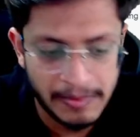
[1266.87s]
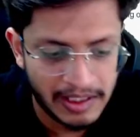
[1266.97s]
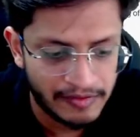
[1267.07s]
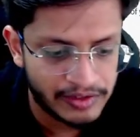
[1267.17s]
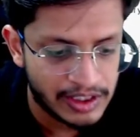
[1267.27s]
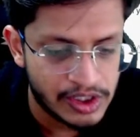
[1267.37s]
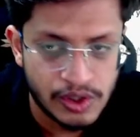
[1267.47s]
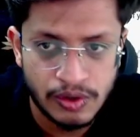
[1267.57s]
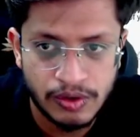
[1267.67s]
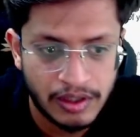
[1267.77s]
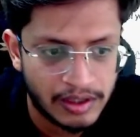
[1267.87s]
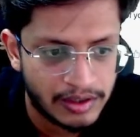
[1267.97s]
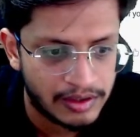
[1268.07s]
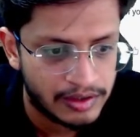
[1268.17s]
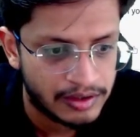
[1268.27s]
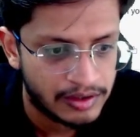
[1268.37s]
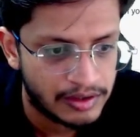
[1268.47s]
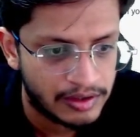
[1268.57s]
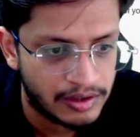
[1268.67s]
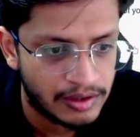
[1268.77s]
me give this code
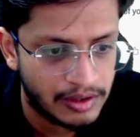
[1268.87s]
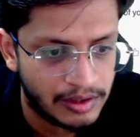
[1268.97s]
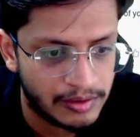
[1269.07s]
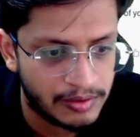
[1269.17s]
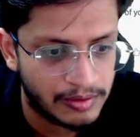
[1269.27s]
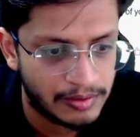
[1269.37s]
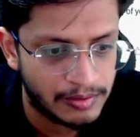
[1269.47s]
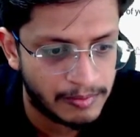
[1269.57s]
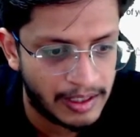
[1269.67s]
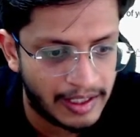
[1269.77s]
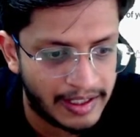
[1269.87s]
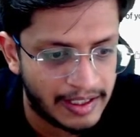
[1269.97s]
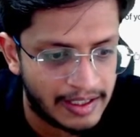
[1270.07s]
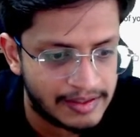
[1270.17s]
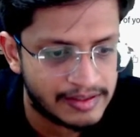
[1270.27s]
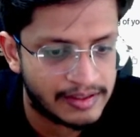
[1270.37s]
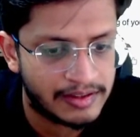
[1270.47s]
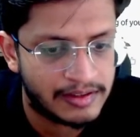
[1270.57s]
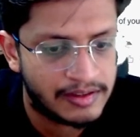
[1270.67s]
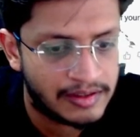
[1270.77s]
to Bard and ask,
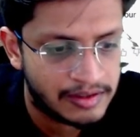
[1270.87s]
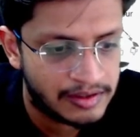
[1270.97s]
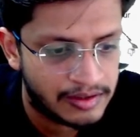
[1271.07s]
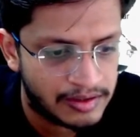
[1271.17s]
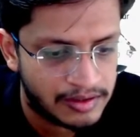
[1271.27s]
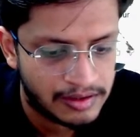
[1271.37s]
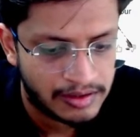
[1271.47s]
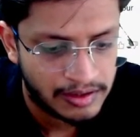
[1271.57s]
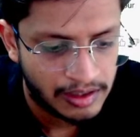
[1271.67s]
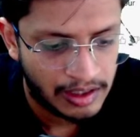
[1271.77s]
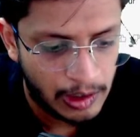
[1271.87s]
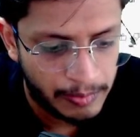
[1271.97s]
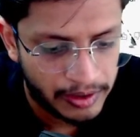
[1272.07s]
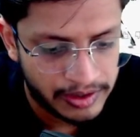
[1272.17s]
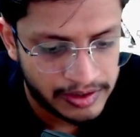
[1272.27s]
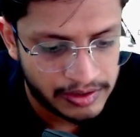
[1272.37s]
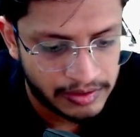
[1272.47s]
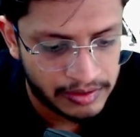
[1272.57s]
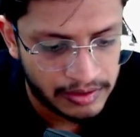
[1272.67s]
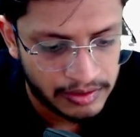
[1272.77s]
how about this code?